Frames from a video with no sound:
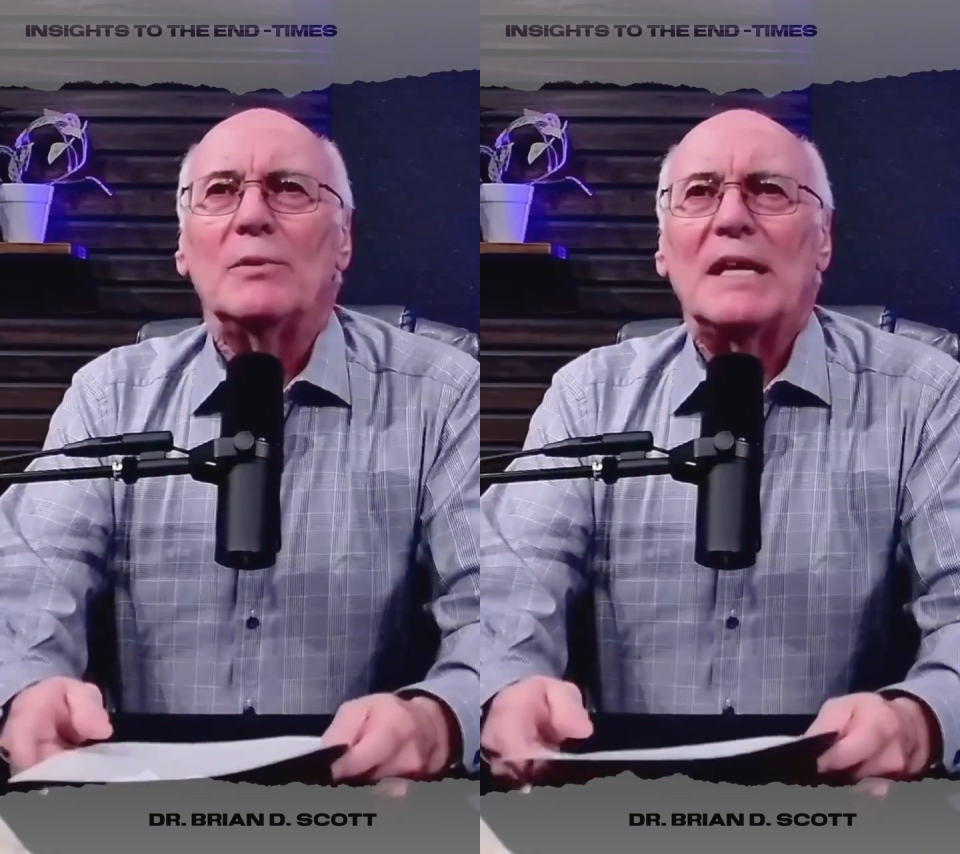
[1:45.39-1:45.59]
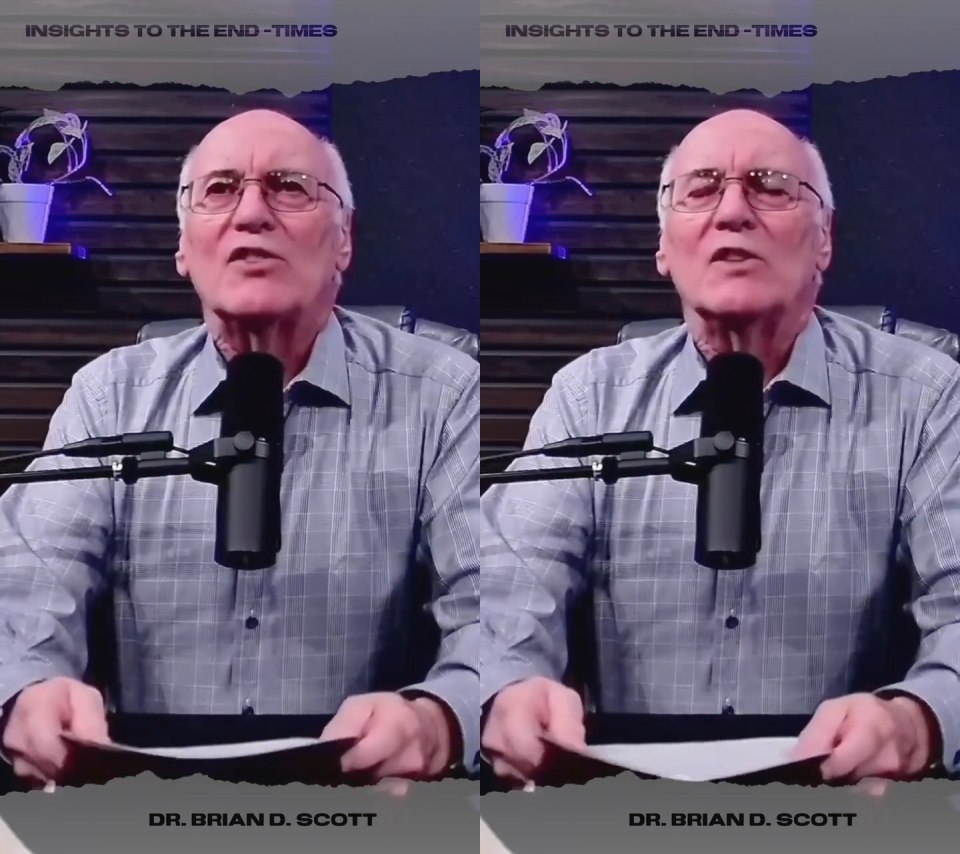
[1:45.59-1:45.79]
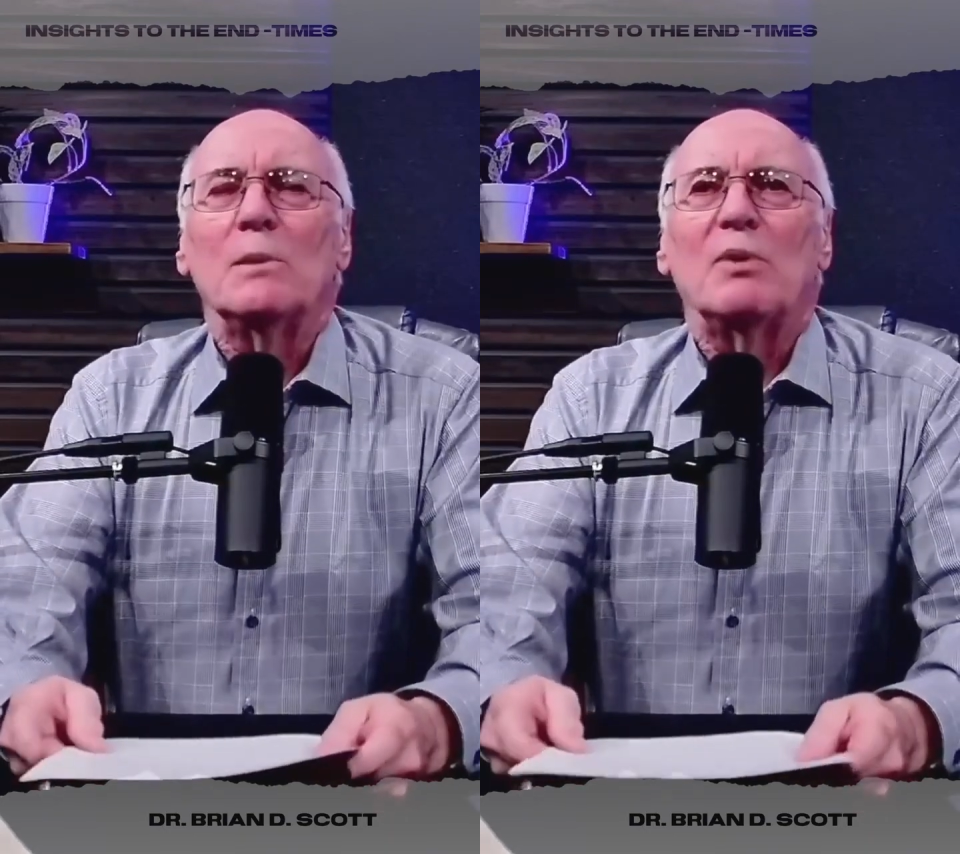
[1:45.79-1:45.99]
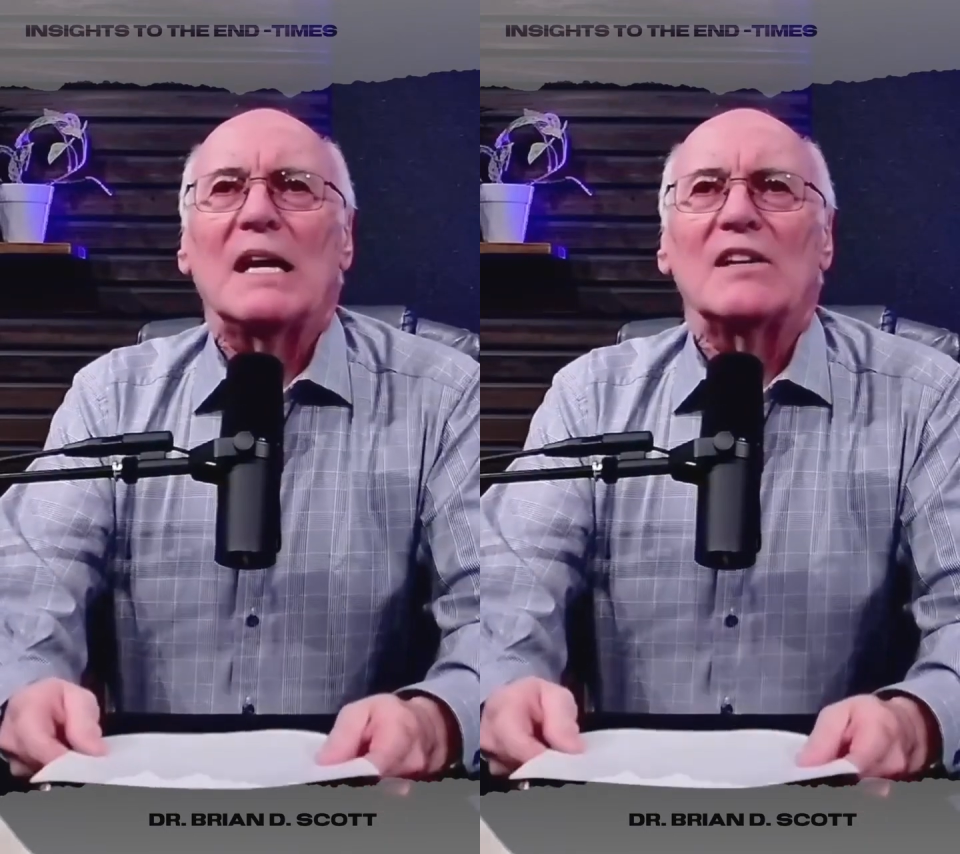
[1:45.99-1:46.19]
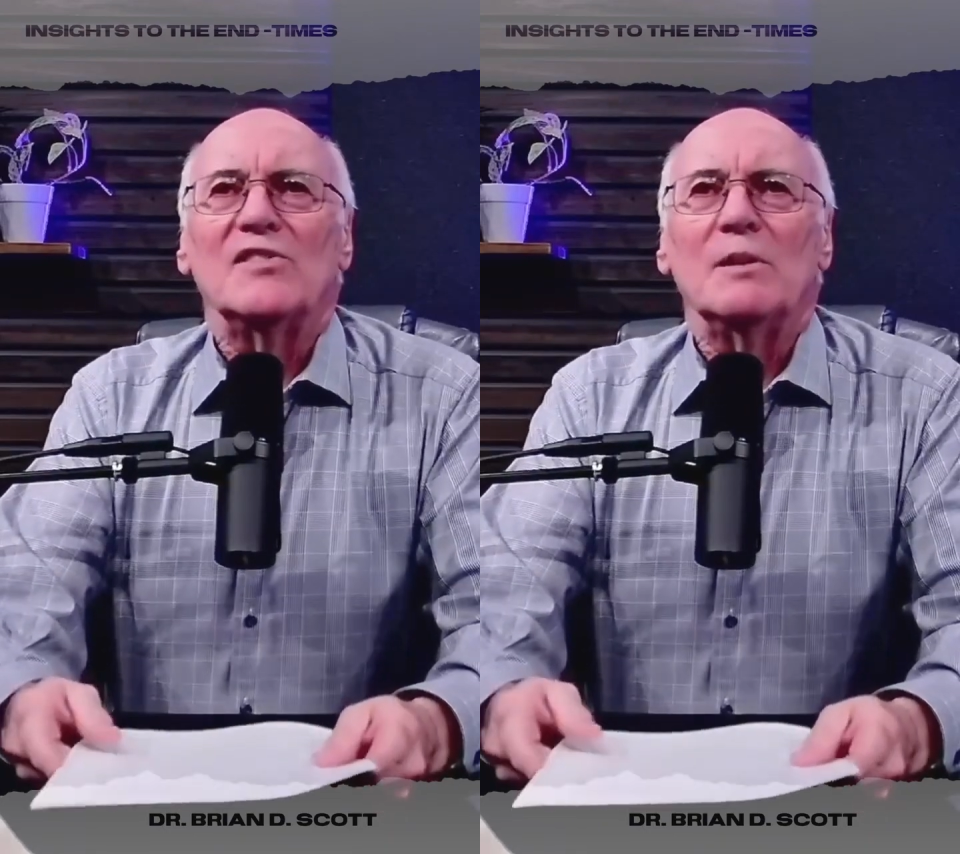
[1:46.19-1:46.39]
were actually
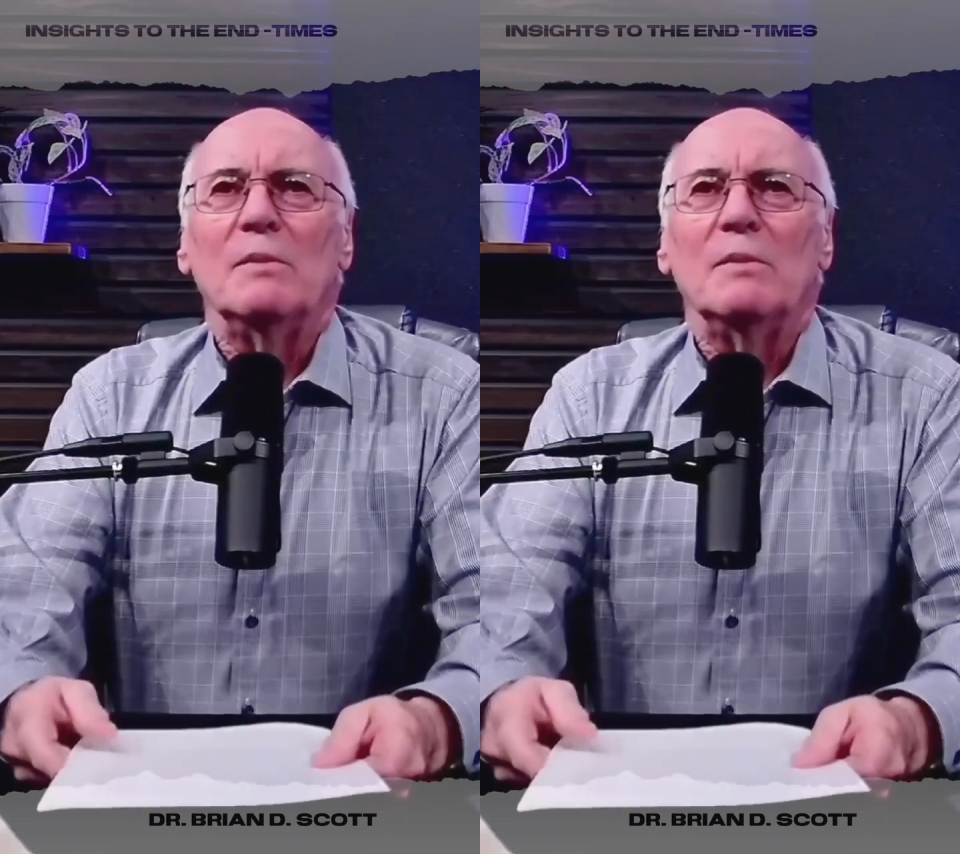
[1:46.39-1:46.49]
practicing